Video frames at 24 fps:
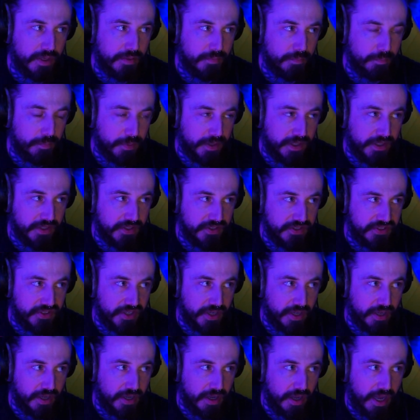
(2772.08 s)
Because
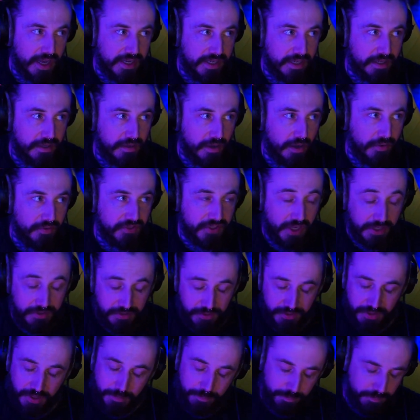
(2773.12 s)
I get, obviously I
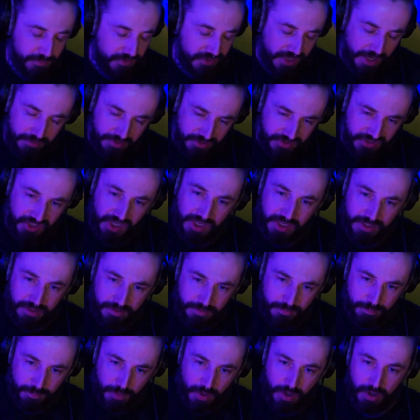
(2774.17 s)
do the sound
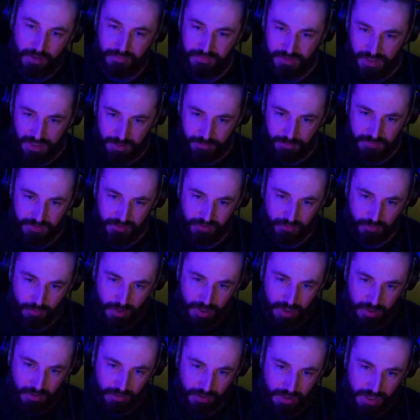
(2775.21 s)
design part of games as
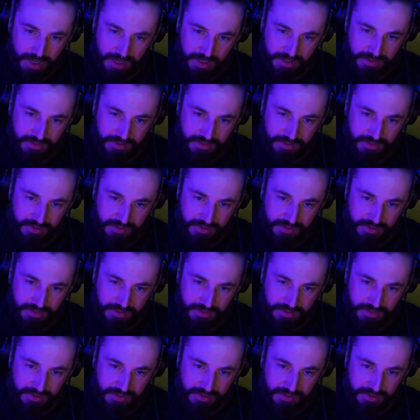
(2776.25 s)
well, and